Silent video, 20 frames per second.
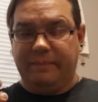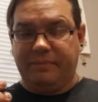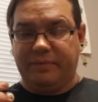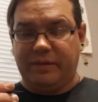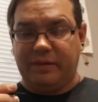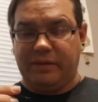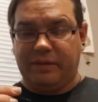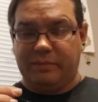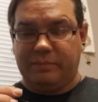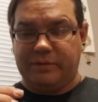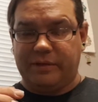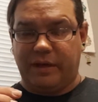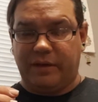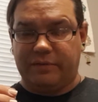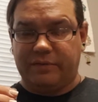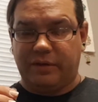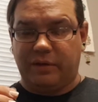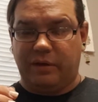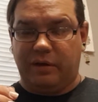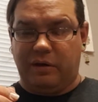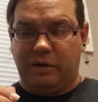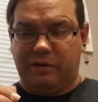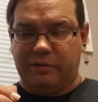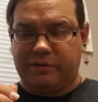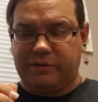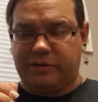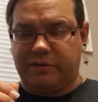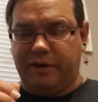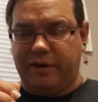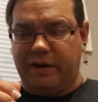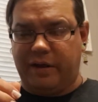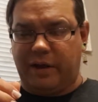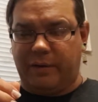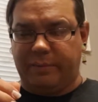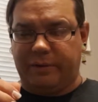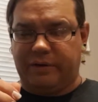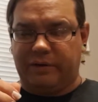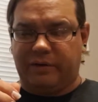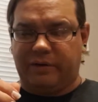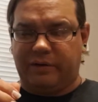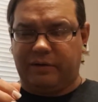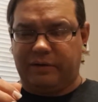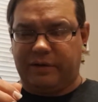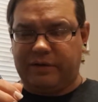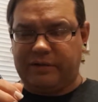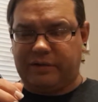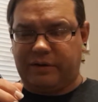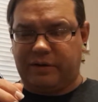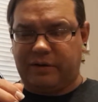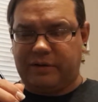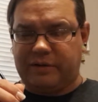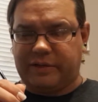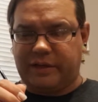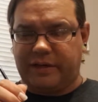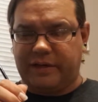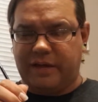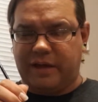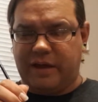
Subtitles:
themselves. Oh, it's a green helmet. Oh, he's on our side.